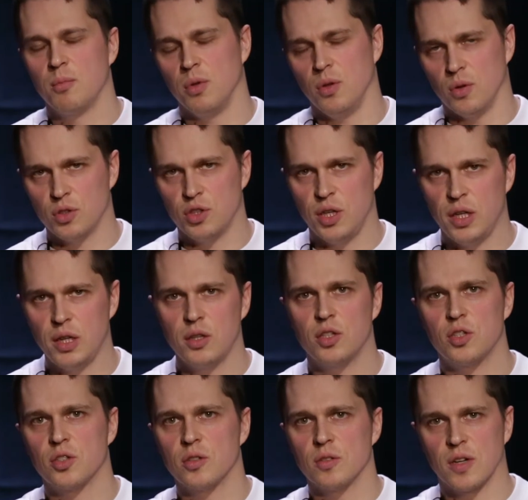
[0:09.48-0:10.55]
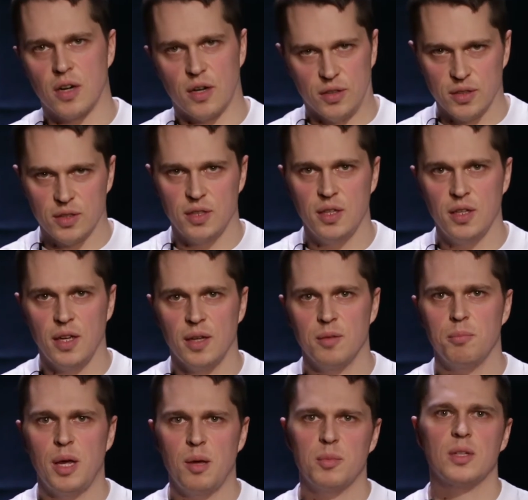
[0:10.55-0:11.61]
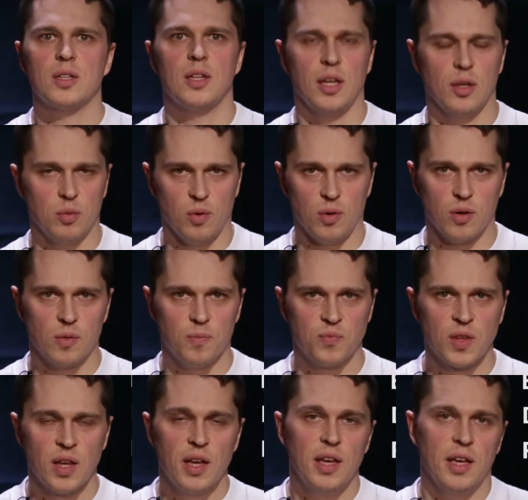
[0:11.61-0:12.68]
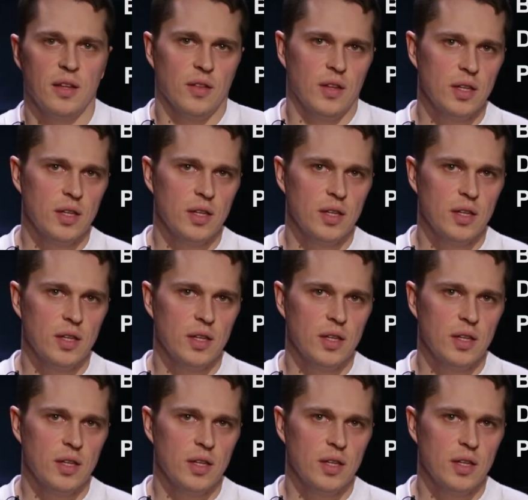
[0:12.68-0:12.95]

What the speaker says: blockchain, digital currency, and payment network. In